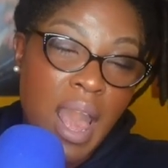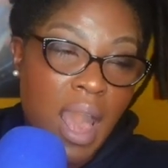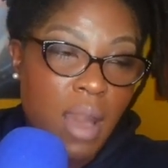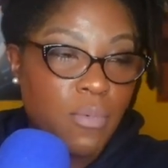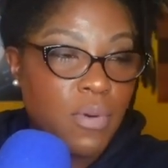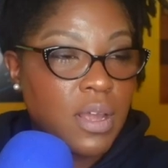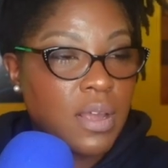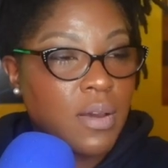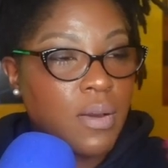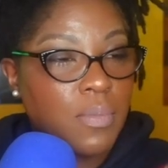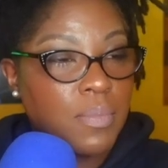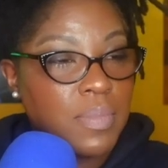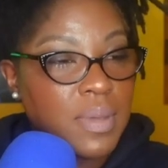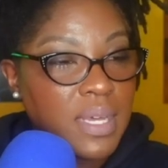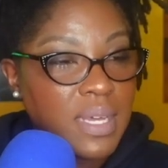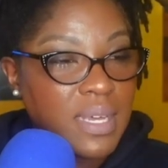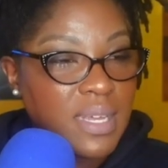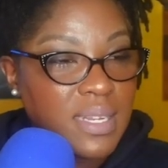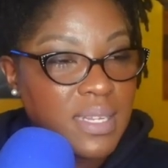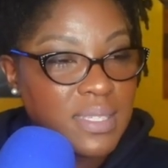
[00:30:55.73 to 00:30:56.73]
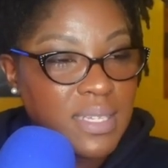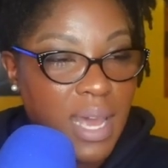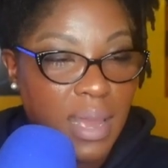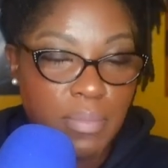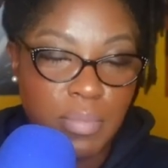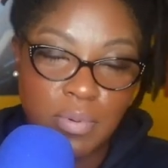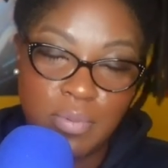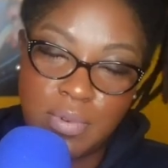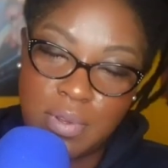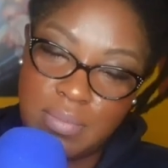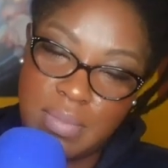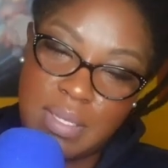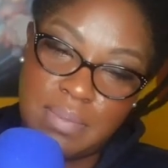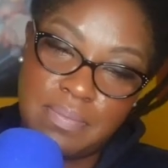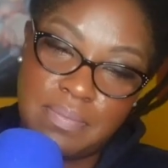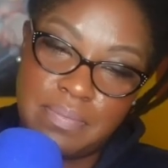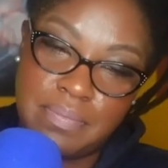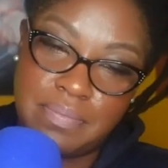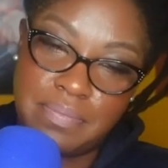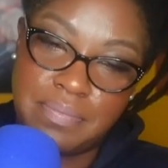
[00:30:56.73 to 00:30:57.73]
I wasn't going to be the type of
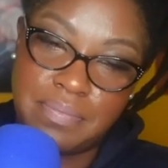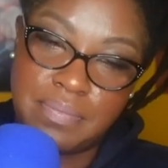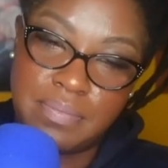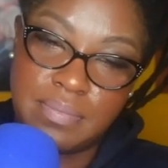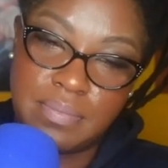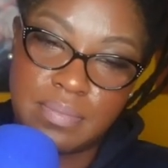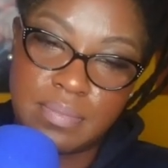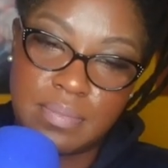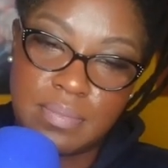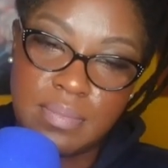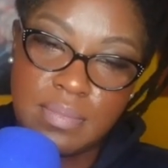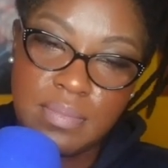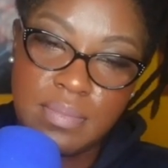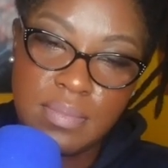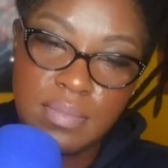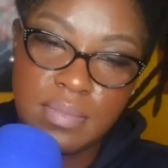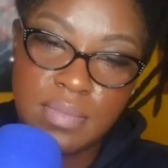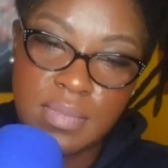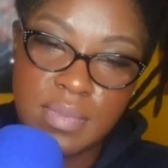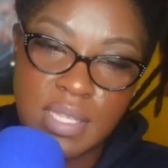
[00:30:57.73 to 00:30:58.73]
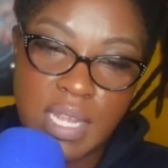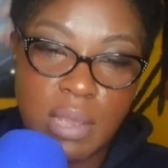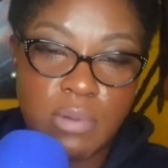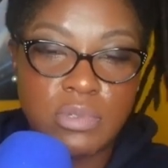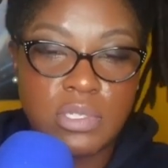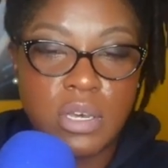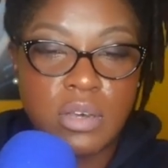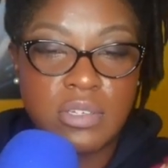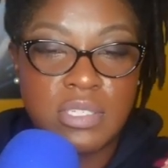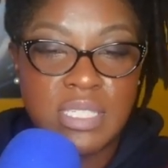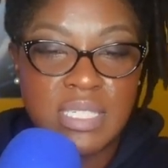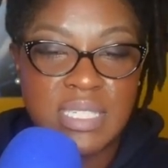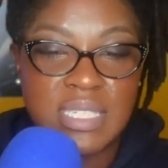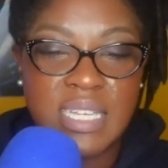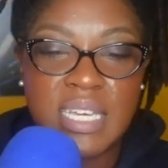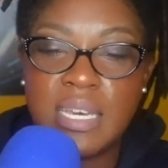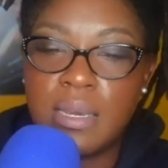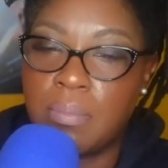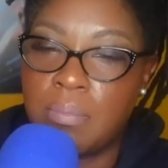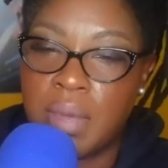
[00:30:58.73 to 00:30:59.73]
woman that was going to
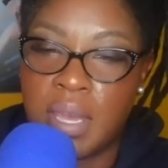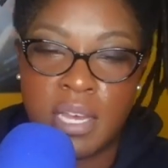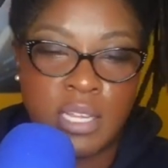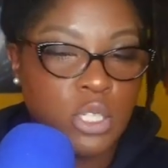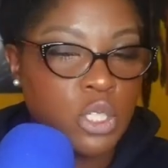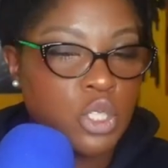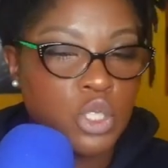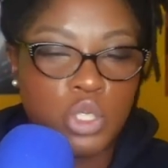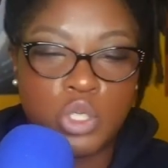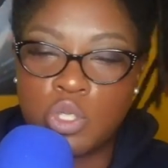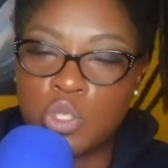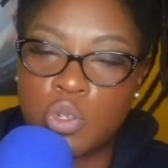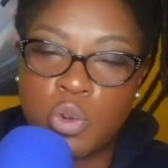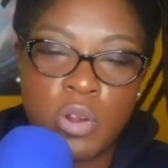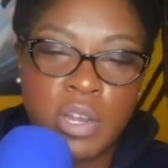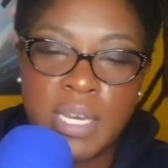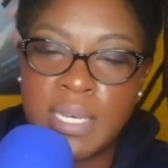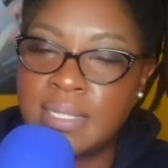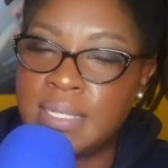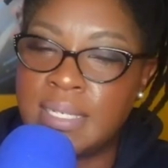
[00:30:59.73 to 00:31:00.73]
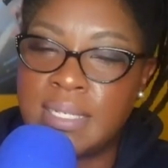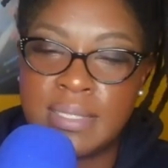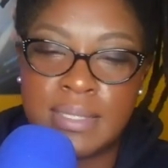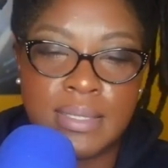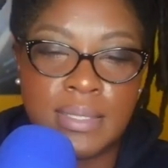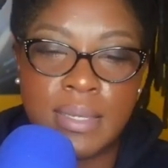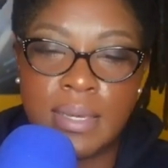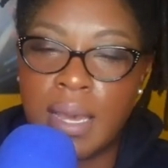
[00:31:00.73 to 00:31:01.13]
see a man destroying his